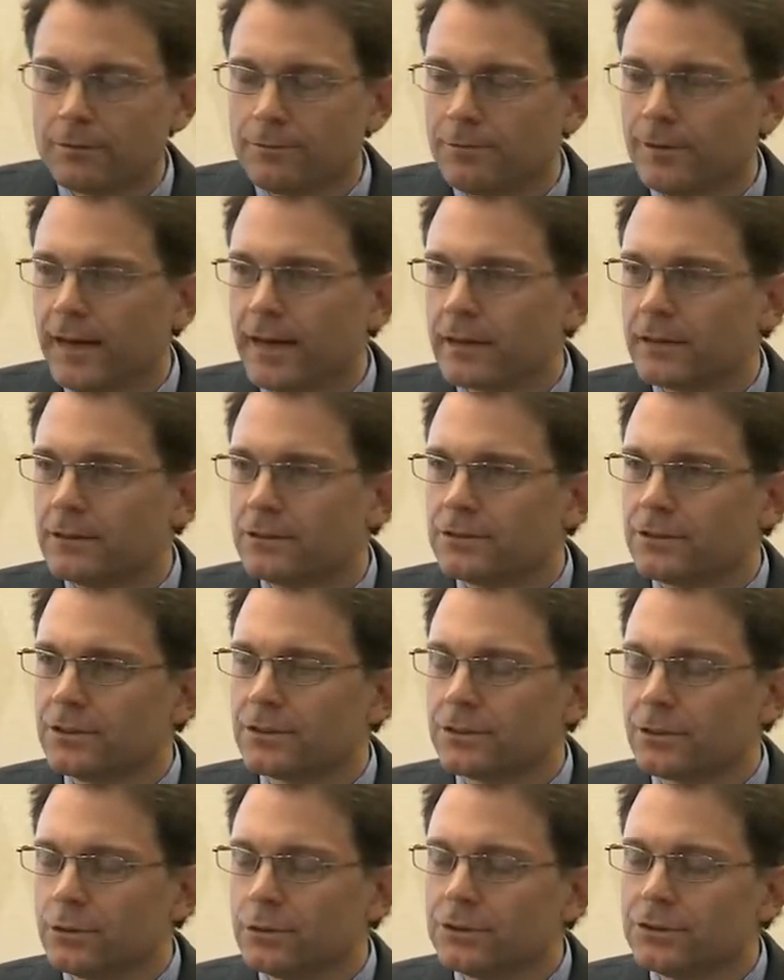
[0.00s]
factors
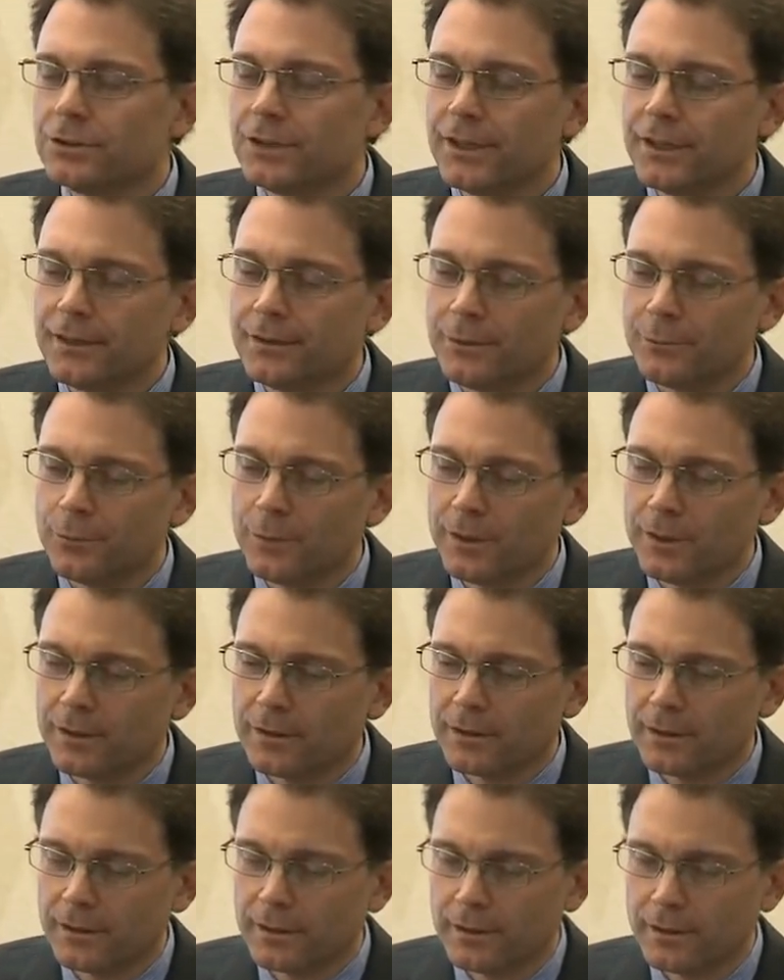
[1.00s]
associated
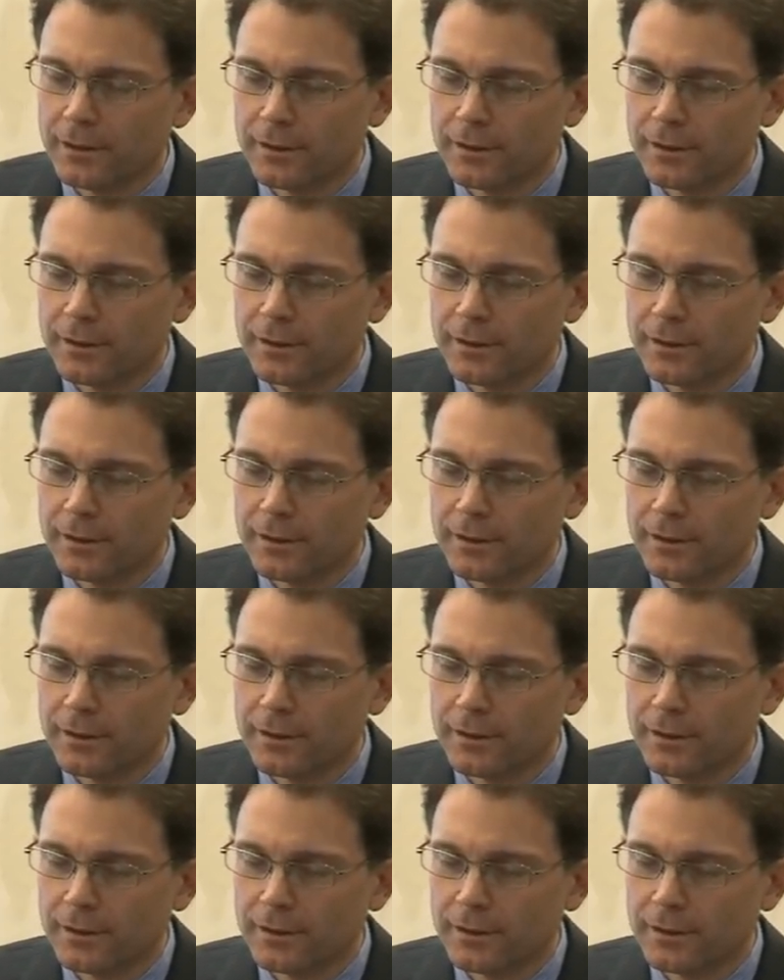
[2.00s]
with